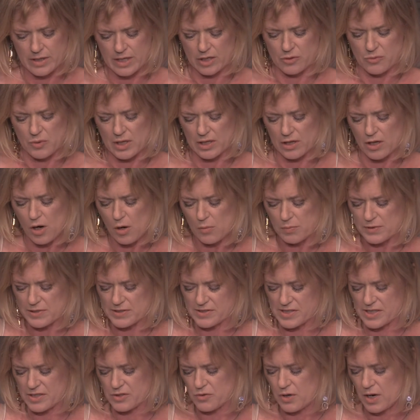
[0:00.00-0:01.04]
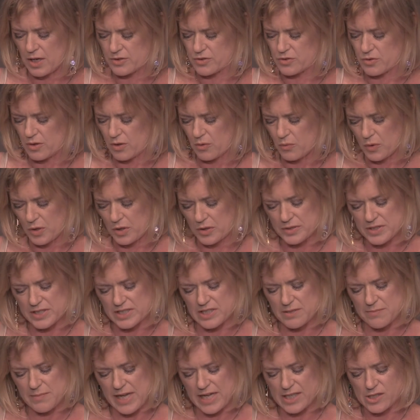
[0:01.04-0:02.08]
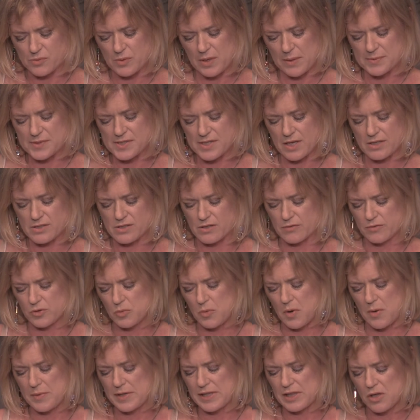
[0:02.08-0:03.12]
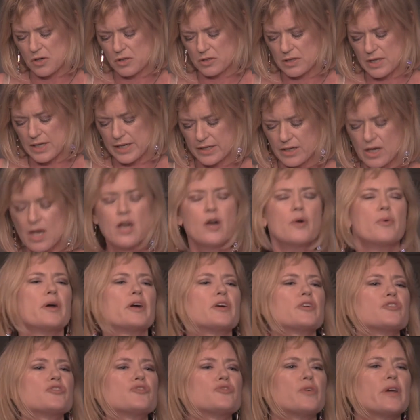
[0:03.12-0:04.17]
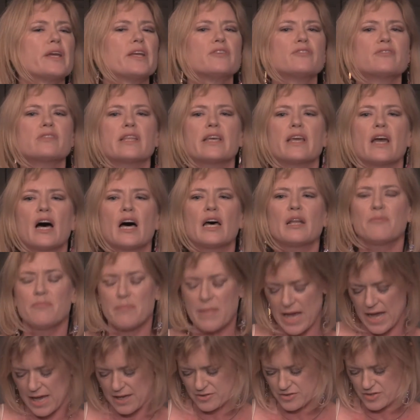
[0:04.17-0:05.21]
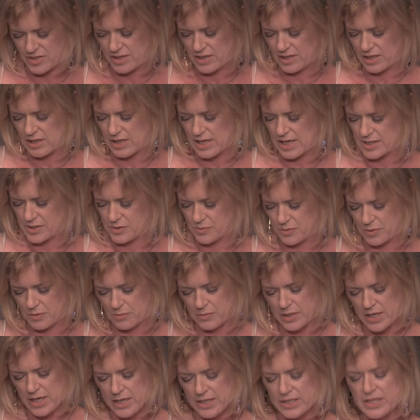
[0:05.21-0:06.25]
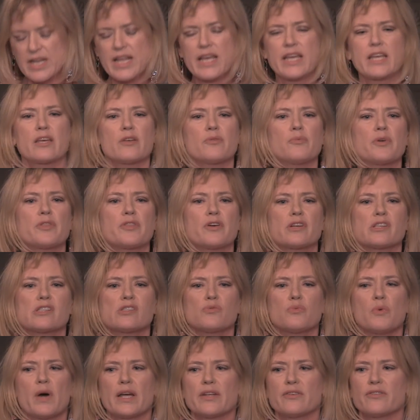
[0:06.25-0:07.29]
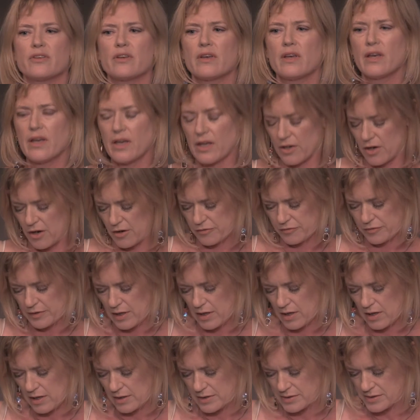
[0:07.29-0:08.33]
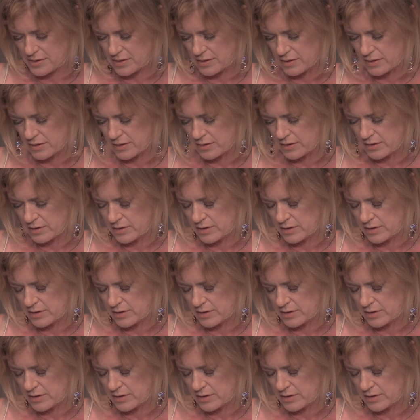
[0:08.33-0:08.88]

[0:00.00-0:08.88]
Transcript: And while hopelessly drawn to a world that demands we obsess over what we look like, we are strangely unmasked in the classroom, naked with our sweat and our flaws.